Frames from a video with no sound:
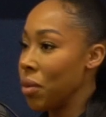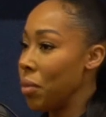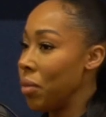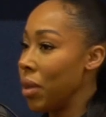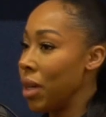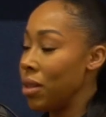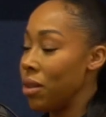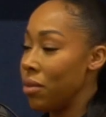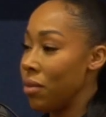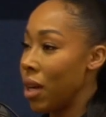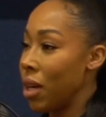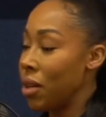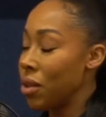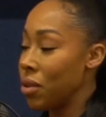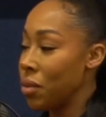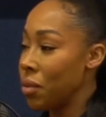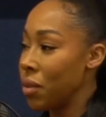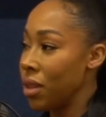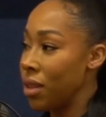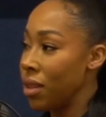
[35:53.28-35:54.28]
we played around
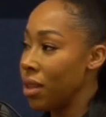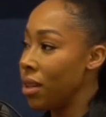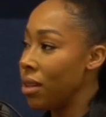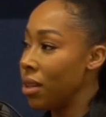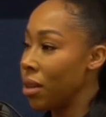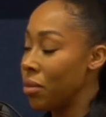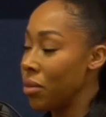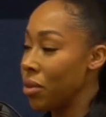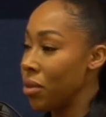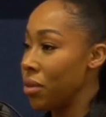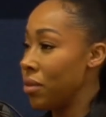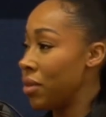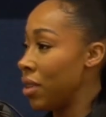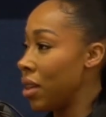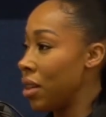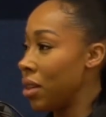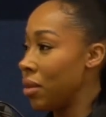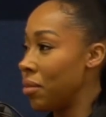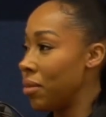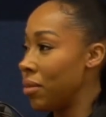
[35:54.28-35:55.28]
with a number of
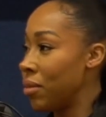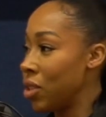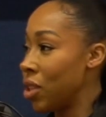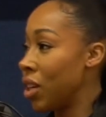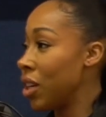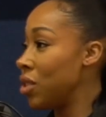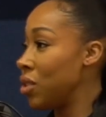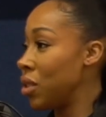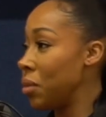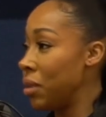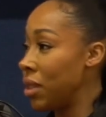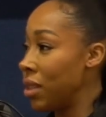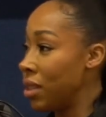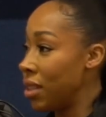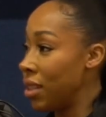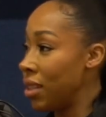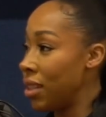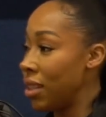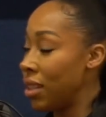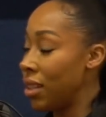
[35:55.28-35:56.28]
them:
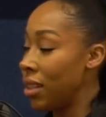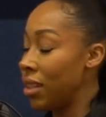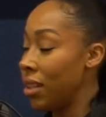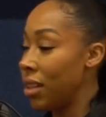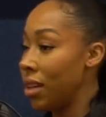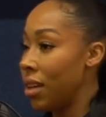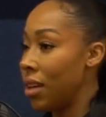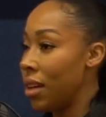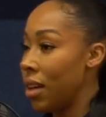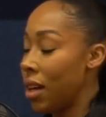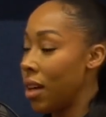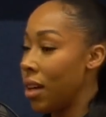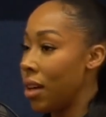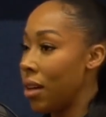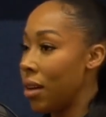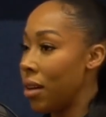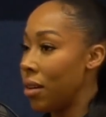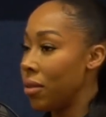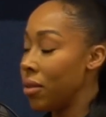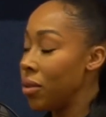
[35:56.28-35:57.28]
ChatGPT,
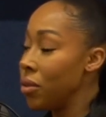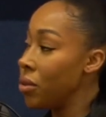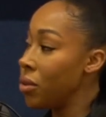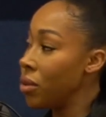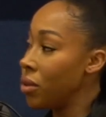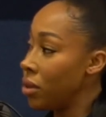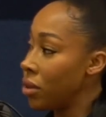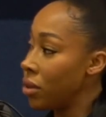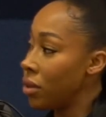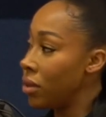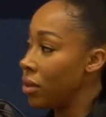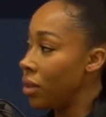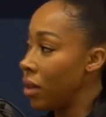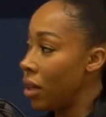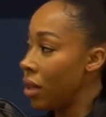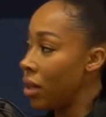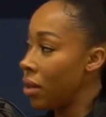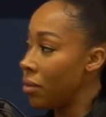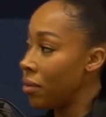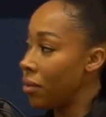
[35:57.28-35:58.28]
Google
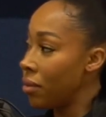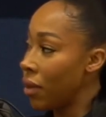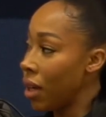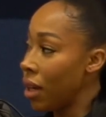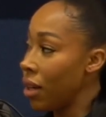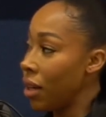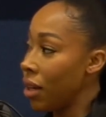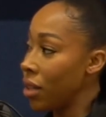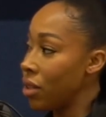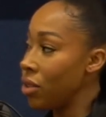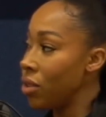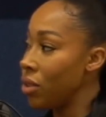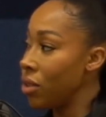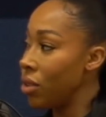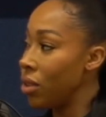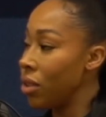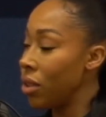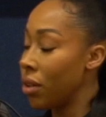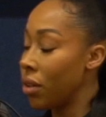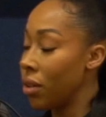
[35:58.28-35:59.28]
AI
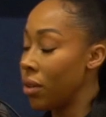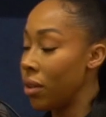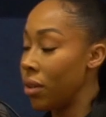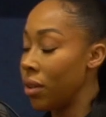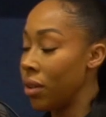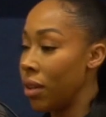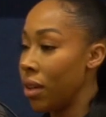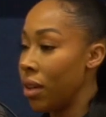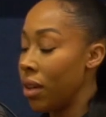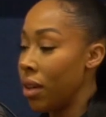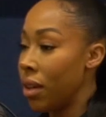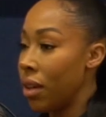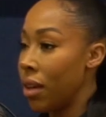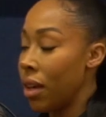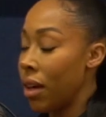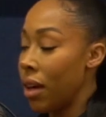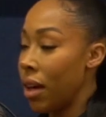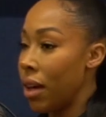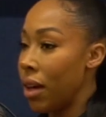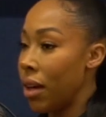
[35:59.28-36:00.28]
Studio,
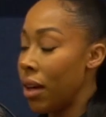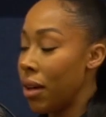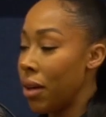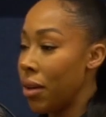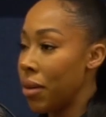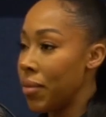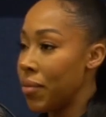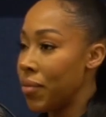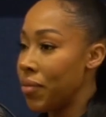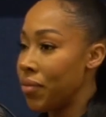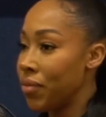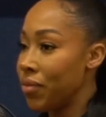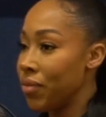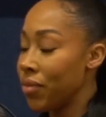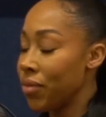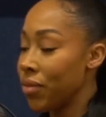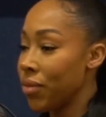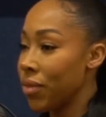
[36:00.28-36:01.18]
and